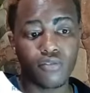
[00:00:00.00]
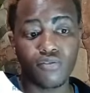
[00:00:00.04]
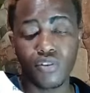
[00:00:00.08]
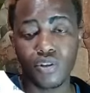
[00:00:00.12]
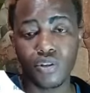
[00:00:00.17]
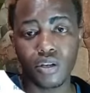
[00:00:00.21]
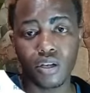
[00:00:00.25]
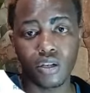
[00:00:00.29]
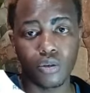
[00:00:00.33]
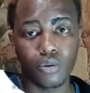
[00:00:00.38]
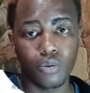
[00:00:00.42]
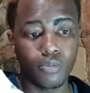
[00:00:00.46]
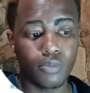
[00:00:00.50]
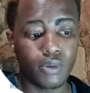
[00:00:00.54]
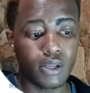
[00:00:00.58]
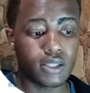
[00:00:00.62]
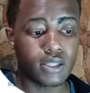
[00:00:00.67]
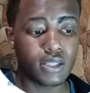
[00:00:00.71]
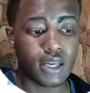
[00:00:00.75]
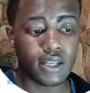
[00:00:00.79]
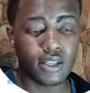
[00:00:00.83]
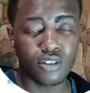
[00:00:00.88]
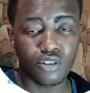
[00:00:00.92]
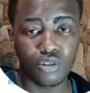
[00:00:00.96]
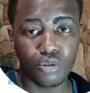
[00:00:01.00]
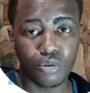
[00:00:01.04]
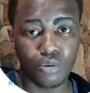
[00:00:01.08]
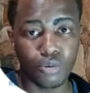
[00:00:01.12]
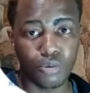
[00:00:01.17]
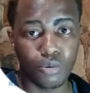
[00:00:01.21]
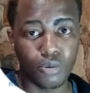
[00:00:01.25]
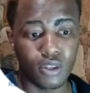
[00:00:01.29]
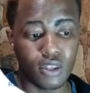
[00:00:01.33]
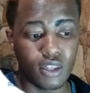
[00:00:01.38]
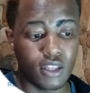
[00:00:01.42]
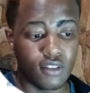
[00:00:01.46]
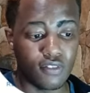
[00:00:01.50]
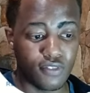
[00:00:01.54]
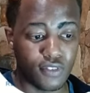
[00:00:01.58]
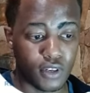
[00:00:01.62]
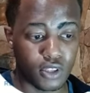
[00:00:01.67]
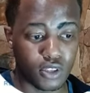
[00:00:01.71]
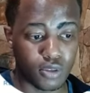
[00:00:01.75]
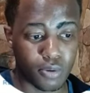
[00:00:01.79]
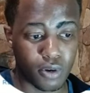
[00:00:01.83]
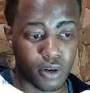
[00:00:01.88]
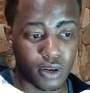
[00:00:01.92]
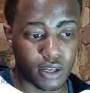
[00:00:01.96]
further ado, let's get into the
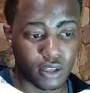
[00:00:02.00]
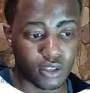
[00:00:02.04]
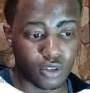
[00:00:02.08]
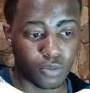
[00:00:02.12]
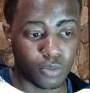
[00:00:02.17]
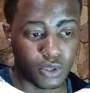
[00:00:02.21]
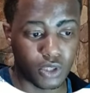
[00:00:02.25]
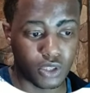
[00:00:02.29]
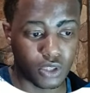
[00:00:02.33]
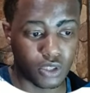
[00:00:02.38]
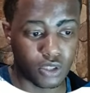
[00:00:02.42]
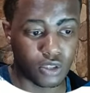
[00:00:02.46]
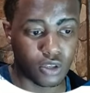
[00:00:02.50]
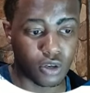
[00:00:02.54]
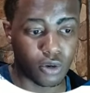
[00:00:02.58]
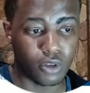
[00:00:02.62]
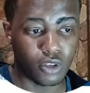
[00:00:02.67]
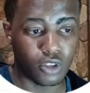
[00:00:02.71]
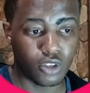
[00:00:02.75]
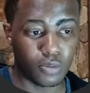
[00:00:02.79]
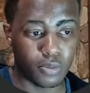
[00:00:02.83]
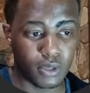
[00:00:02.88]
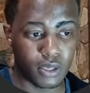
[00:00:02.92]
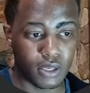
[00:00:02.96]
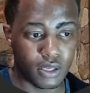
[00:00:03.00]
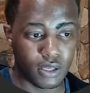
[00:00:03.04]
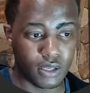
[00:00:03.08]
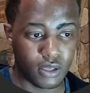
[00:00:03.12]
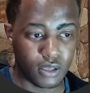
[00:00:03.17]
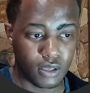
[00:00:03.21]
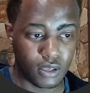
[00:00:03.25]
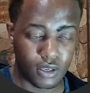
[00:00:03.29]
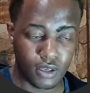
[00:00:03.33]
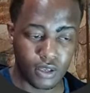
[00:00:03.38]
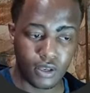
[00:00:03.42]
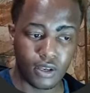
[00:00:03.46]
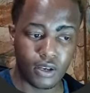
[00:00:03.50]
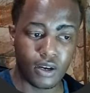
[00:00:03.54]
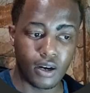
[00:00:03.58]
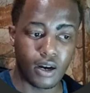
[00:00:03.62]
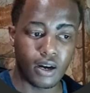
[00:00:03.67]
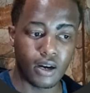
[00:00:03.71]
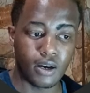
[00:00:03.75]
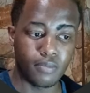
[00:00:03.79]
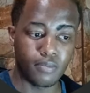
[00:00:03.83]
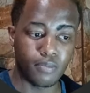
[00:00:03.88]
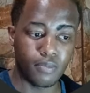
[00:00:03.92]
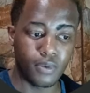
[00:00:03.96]
first product, which is going to be
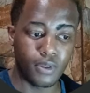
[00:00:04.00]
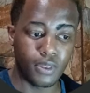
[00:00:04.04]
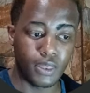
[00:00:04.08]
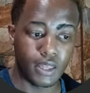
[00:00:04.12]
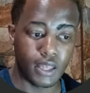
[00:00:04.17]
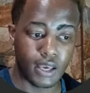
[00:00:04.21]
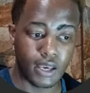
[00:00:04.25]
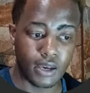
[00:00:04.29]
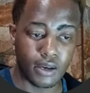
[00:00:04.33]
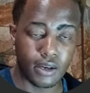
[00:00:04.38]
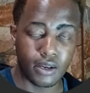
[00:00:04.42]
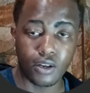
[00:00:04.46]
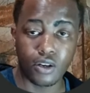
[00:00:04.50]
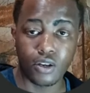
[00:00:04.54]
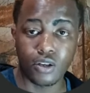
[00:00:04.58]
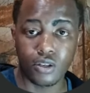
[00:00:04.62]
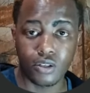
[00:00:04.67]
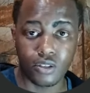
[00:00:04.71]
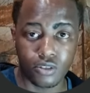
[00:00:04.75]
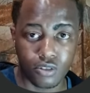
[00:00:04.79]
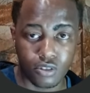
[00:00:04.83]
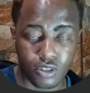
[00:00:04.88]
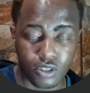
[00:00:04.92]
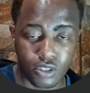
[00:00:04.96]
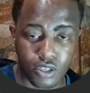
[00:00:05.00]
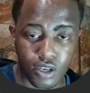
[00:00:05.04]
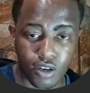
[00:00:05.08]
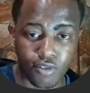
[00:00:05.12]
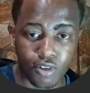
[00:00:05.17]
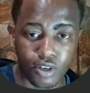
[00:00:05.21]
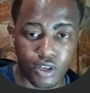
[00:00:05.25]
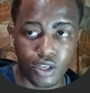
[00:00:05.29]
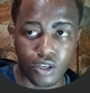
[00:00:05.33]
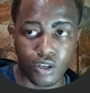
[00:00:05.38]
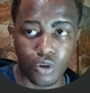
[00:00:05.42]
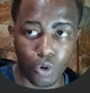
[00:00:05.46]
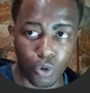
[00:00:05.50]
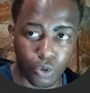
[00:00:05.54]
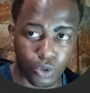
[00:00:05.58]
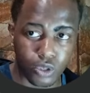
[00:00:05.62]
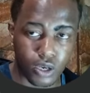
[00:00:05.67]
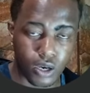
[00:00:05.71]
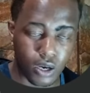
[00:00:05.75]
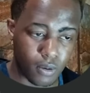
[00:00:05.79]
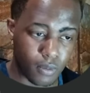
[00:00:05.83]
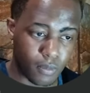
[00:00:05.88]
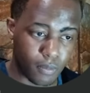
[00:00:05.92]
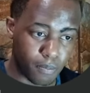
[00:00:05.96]
their Discovery Gold
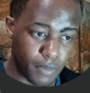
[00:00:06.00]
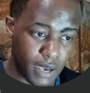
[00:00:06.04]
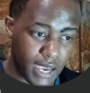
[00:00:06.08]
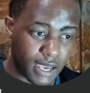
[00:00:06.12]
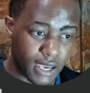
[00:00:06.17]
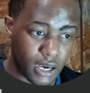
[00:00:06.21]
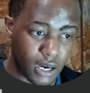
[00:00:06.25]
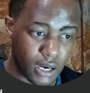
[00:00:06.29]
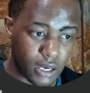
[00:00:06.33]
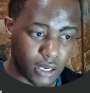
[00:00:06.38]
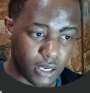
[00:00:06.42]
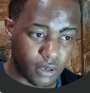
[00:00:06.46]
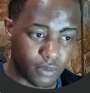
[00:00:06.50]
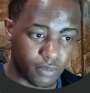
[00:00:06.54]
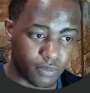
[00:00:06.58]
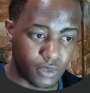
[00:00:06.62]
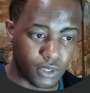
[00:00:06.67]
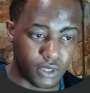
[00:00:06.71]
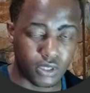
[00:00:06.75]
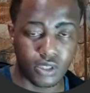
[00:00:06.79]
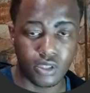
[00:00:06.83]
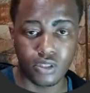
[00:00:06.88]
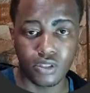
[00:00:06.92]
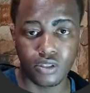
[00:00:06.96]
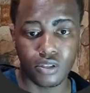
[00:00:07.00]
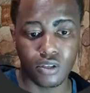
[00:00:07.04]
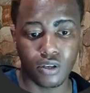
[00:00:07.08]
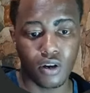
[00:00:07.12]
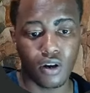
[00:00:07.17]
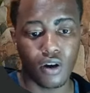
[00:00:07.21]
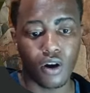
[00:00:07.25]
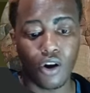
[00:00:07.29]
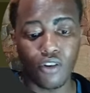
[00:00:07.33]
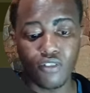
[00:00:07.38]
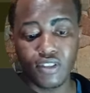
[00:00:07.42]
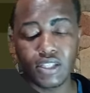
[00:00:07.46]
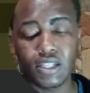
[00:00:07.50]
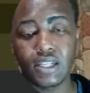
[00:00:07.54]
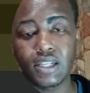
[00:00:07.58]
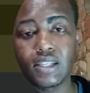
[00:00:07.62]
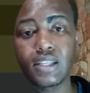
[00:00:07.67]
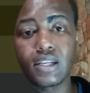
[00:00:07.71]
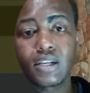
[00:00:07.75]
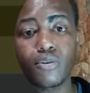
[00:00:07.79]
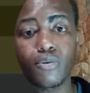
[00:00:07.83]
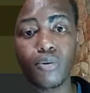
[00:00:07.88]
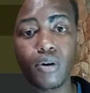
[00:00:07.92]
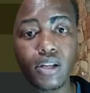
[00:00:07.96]
Bank Card. This is obviously the
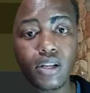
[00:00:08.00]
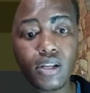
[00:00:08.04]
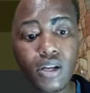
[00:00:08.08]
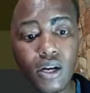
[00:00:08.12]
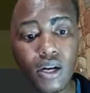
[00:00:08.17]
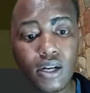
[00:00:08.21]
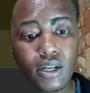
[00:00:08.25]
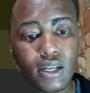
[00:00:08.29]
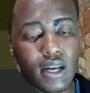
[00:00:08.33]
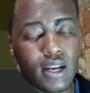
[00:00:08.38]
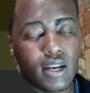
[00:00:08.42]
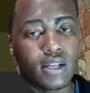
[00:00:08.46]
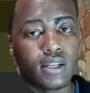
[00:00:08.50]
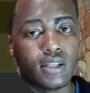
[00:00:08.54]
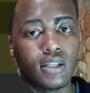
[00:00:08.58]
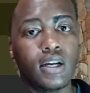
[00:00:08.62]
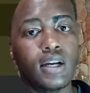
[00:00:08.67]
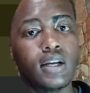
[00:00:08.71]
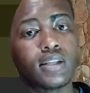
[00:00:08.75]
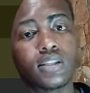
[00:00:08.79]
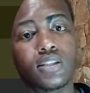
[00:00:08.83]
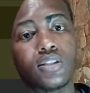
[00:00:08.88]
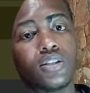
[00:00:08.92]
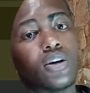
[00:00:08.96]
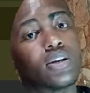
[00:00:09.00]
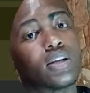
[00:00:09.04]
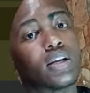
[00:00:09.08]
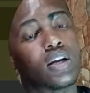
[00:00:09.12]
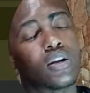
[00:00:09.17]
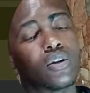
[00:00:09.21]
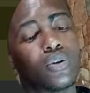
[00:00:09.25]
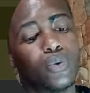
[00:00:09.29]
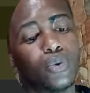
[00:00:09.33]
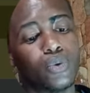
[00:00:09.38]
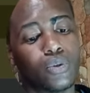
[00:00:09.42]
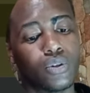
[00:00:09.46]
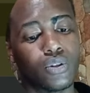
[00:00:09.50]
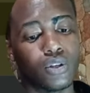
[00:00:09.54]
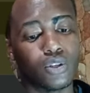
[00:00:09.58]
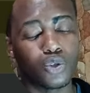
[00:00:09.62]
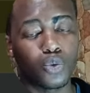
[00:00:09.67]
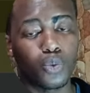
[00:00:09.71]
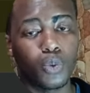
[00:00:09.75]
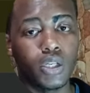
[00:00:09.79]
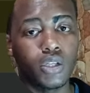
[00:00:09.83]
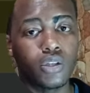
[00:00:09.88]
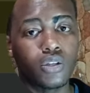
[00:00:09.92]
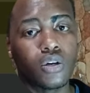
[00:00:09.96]
credit card and does not include the
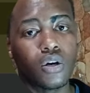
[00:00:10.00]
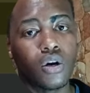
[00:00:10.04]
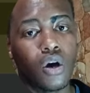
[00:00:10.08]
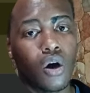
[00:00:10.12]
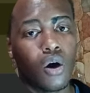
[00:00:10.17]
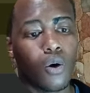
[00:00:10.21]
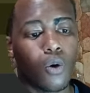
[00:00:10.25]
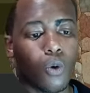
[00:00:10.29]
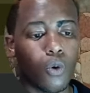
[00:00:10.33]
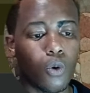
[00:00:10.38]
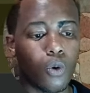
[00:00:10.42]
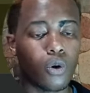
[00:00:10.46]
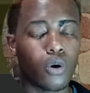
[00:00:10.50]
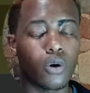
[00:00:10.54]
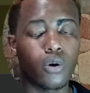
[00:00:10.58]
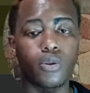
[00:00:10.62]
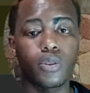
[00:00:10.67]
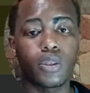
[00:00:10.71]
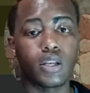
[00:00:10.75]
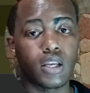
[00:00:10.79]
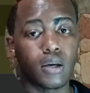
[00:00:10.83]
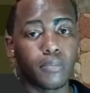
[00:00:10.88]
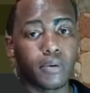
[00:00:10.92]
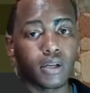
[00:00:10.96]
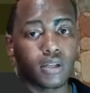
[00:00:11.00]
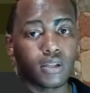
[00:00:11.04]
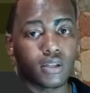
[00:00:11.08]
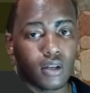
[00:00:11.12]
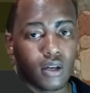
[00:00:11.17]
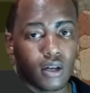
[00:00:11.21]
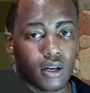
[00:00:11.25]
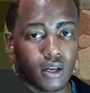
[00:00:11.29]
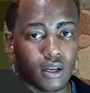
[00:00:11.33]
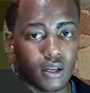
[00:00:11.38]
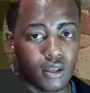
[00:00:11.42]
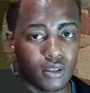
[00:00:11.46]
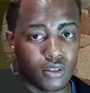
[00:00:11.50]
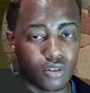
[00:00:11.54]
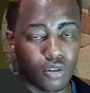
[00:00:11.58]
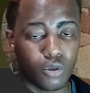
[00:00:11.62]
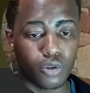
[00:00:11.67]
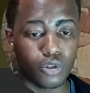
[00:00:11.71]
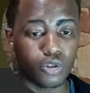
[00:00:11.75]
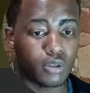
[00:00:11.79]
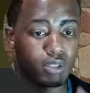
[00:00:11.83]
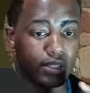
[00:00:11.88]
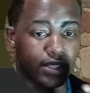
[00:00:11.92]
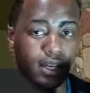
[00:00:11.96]
suite or the debit or
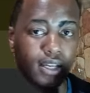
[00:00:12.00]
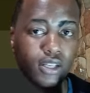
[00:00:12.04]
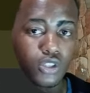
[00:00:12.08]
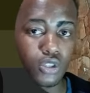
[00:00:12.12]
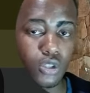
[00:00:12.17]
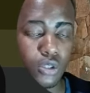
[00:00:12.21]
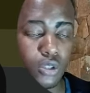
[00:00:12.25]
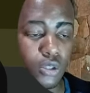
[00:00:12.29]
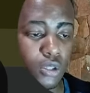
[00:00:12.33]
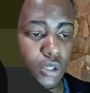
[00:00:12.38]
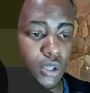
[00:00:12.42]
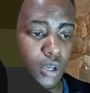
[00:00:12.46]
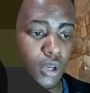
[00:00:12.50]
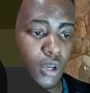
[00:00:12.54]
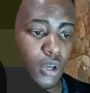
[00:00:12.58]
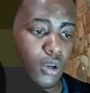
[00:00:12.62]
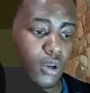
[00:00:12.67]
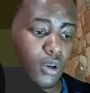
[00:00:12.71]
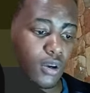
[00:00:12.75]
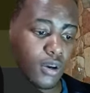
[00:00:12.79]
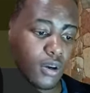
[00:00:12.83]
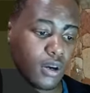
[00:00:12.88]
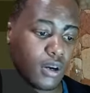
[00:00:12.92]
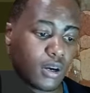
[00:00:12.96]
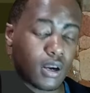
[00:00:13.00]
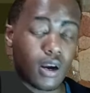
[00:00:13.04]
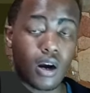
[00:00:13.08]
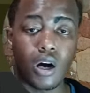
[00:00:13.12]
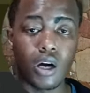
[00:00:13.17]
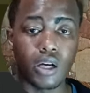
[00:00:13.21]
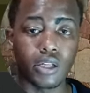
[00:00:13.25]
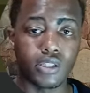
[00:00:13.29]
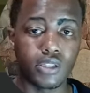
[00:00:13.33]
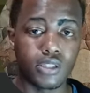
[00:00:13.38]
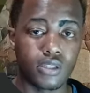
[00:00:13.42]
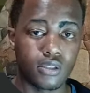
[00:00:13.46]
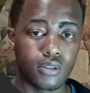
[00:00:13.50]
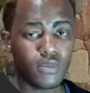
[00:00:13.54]
transactional cards.